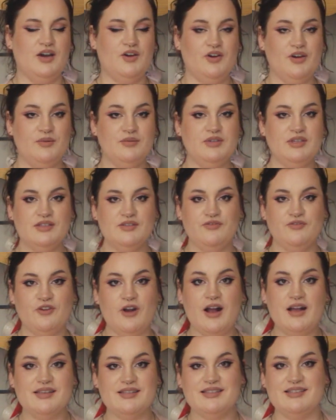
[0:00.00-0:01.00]
cream cheese
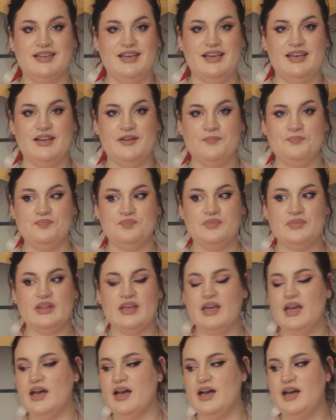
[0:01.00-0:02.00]
frosting.
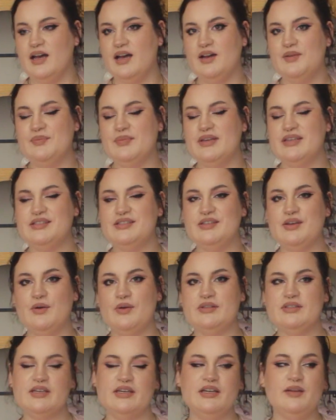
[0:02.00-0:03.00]
So
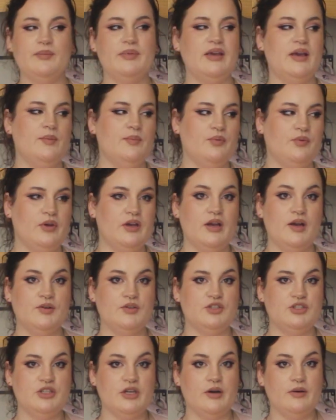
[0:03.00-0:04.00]
it's gonna be a
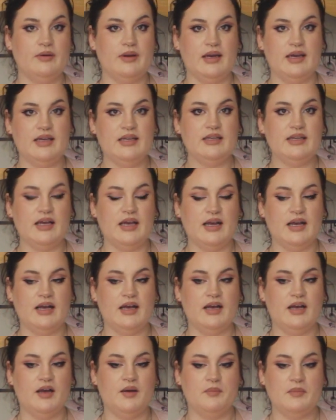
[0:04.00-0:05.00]
brioche donut.
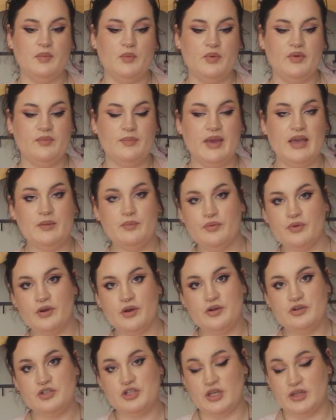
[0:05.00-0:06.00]
We've made
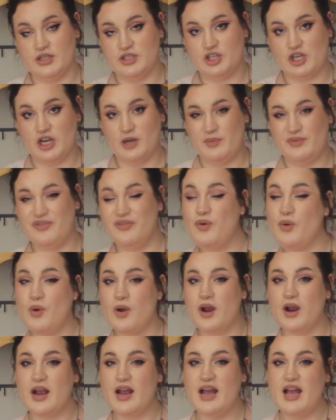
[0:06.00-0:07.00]
brioche on the channel
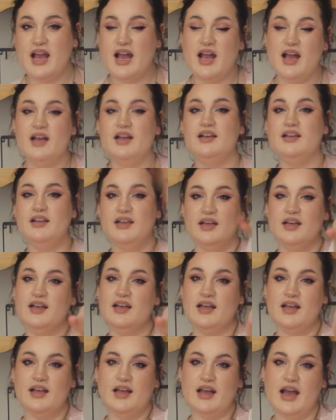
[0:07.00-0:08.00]
before.
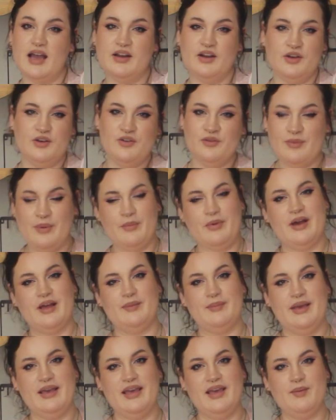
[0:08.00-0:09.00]
I know you remember how
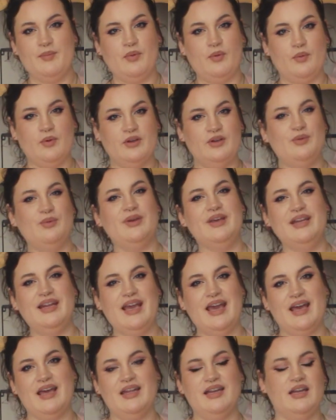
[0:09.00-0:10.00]
to make it, but we're doing it
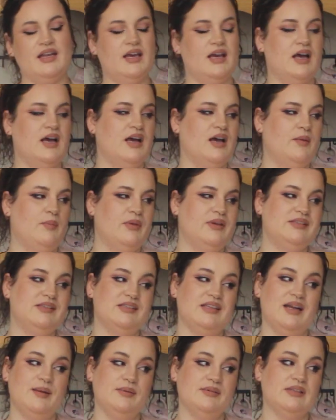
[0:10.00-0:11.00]
again. Because
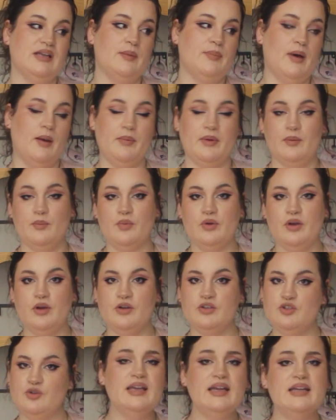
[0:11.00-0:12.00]
this time it's not pumpkin
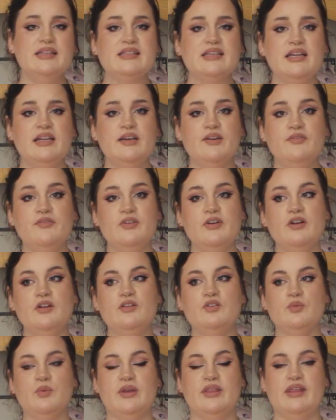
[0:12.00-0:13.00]
brioche. It's getting
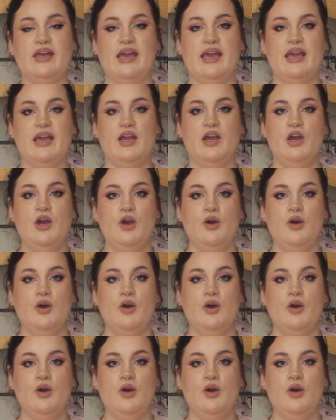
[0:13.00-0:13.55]
filled with a